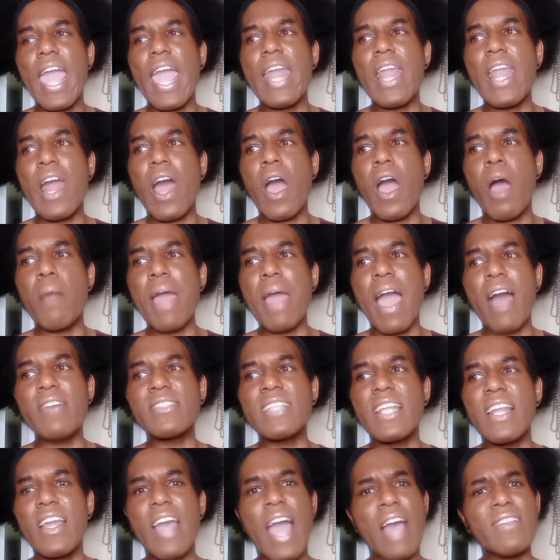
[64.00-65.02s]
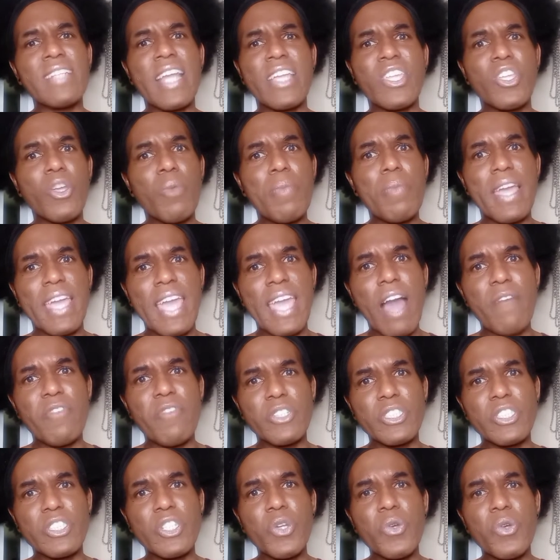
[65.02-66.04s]
And, um, I was telling her, I was like, you be
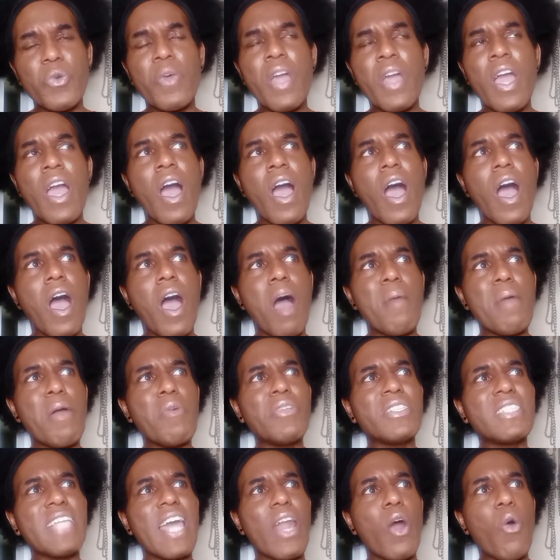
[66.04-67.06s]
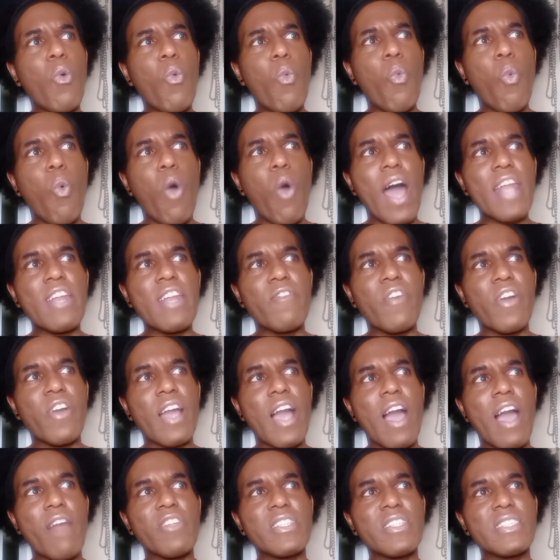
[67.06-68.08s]
careful too. Um, and we just had a wonderful
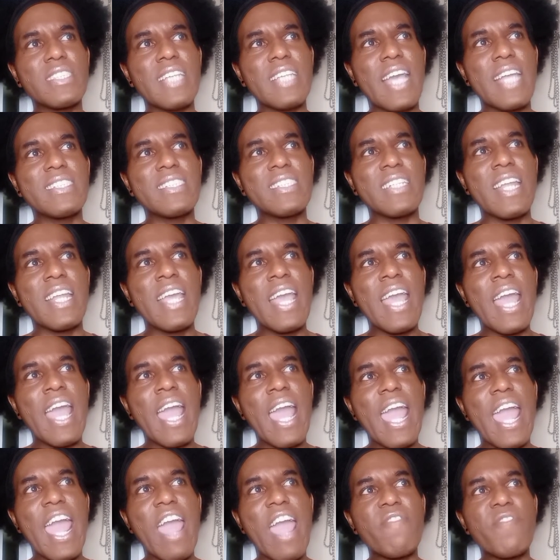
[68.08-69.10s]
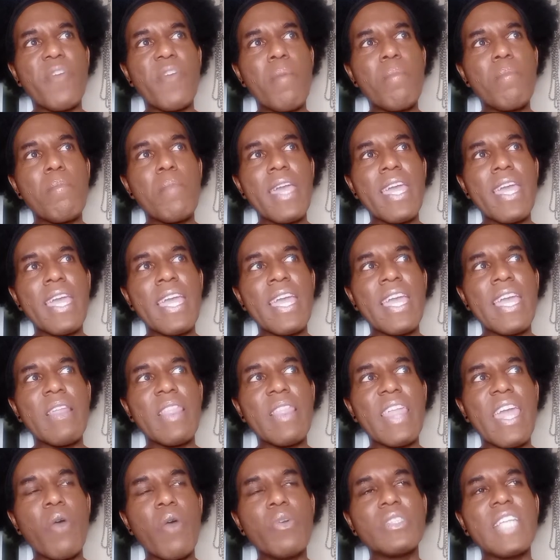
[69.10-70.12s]
conversation. And for
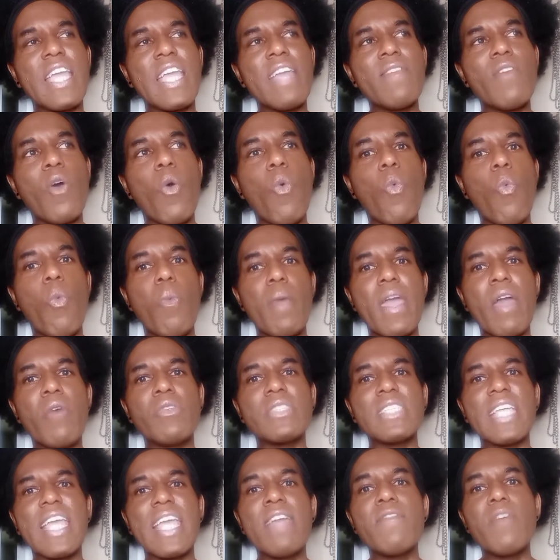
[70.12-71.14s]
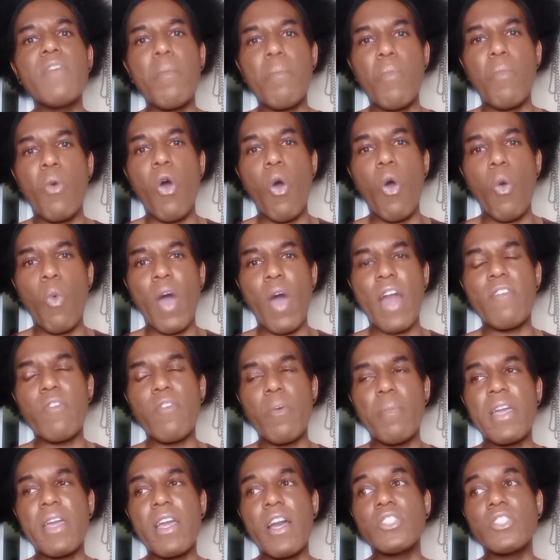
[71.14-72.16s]
me, it was even, it was even more
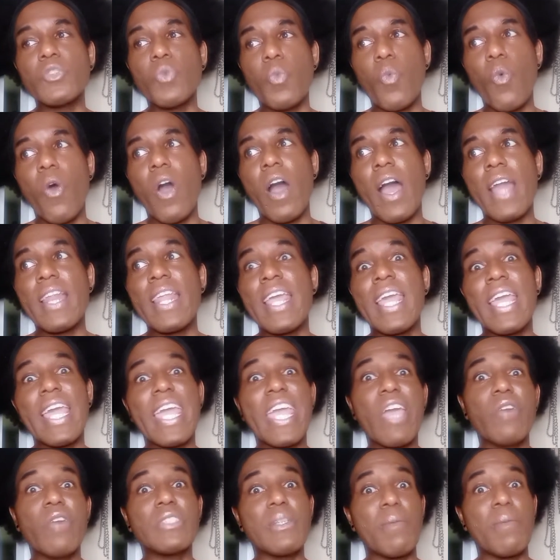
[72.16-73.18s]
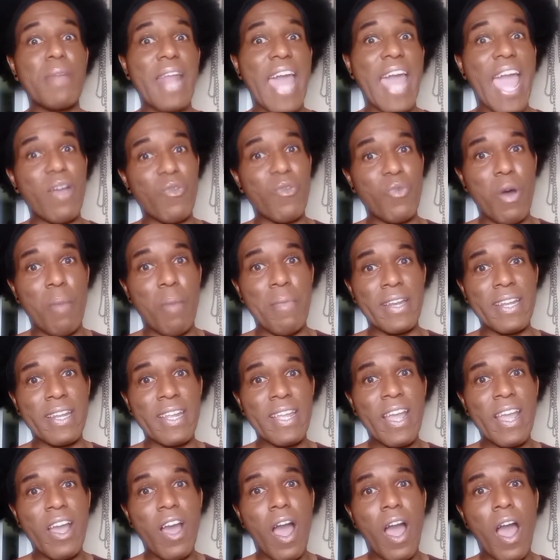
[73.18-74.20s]
wonderful because one, it was a black woman,
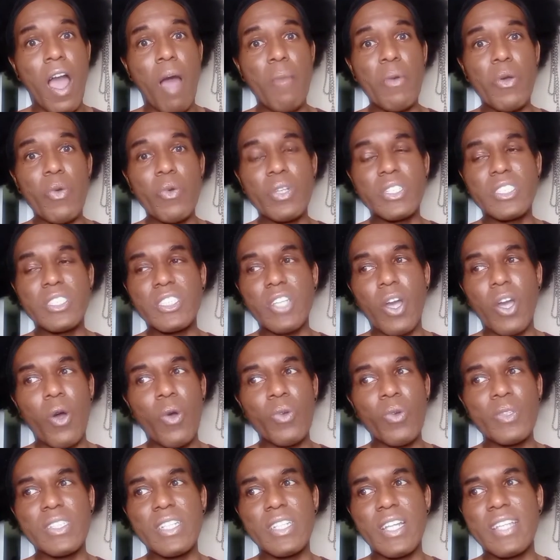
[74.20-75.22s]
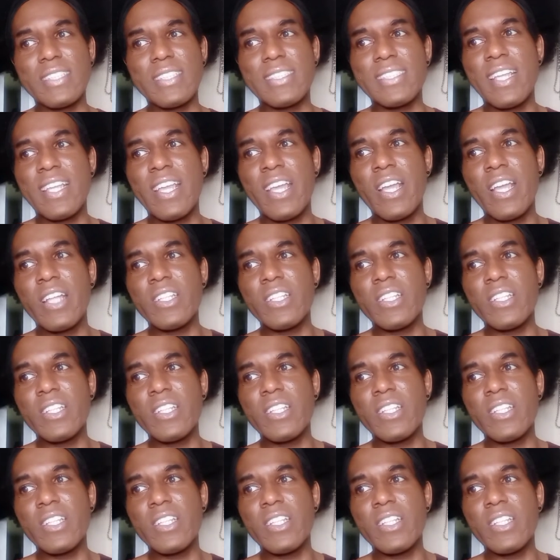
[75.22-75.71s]
um, who was so just,